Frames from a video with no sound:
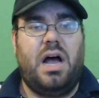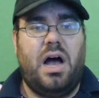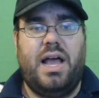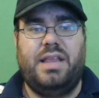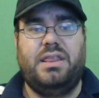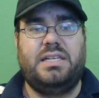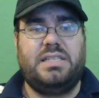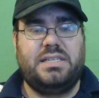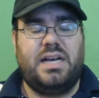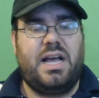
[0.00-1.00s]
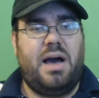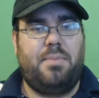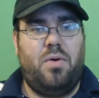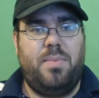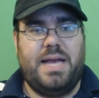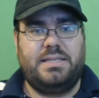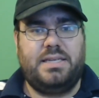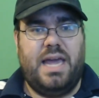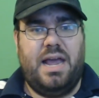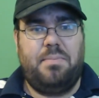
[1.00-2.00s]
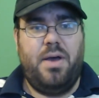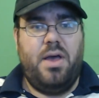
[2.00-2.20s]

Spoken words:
And this is a combo-based game.